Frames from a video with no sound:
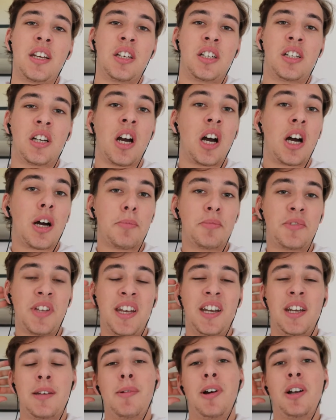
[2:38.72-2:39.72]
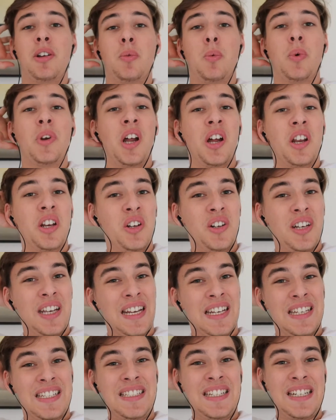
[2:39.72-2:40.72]
and carbs, and then about
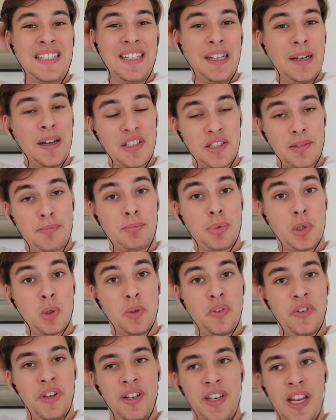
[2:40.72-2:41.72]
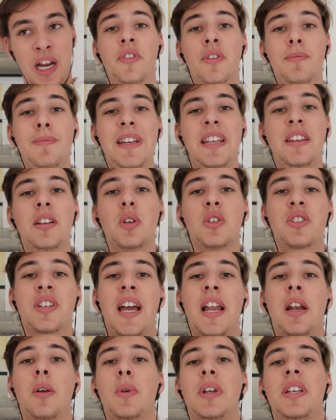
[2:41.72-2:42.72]
160 grams of protein. For me, those
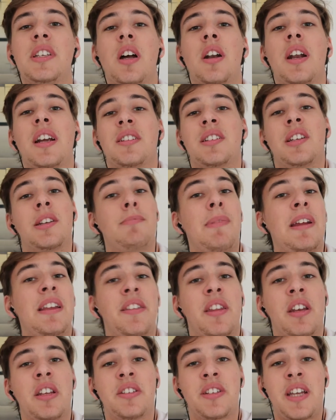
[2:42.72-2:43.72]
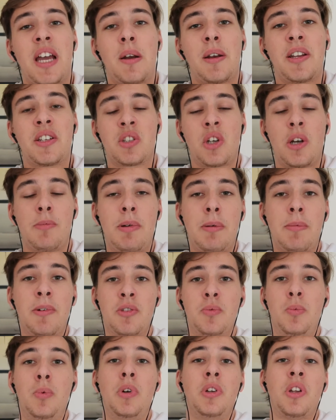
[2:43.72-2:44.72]
calories are actually maintenance calories, so I pretty
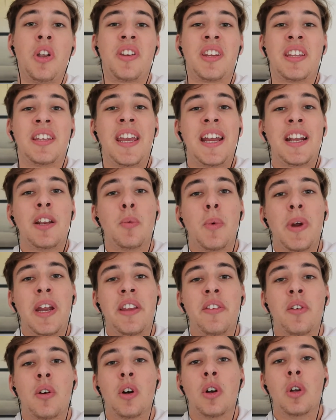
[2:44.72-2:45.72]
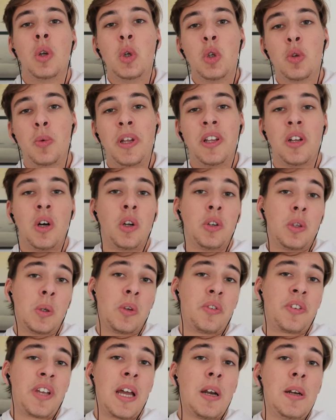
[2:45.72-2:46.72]
much will not gain weight or lose weight on
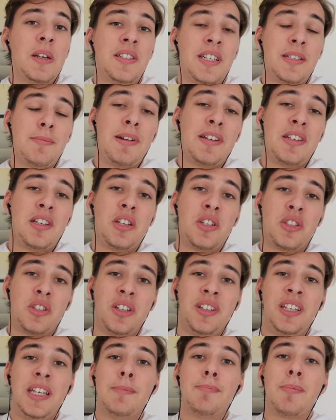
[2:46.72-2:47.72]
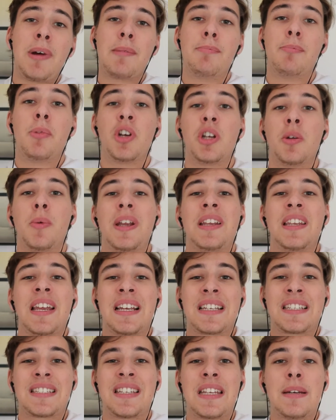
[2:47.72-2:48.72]
those calories. It's basically just to keep my body
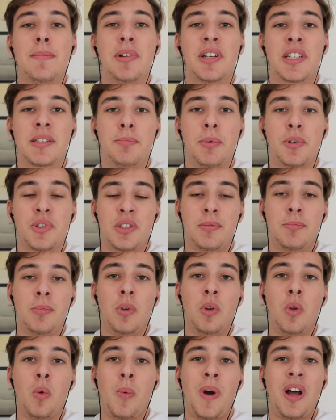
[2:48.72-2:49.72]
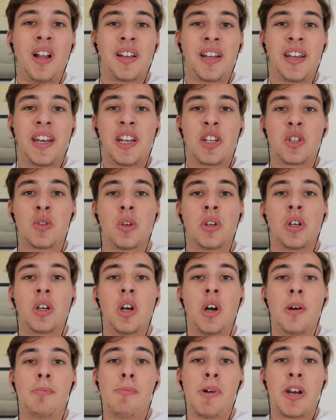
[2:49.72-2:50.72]
weight as stable as possible while getting
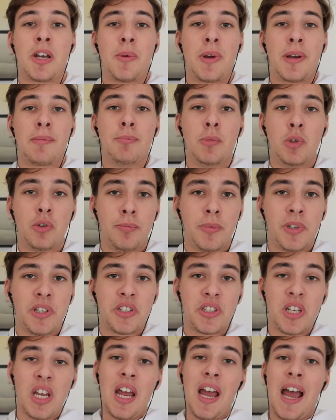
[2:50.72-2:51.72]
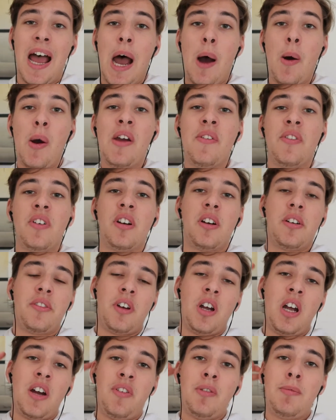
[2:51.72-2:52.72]
stronger on body weight movements. However,
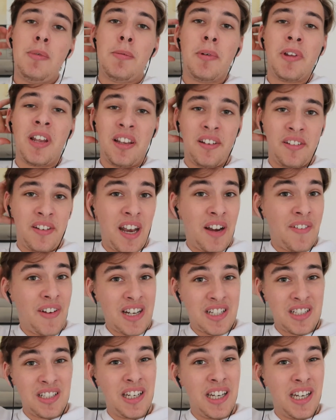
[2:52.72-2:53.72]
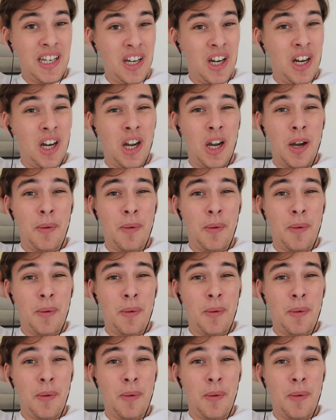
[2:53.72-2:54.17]
for people that have actually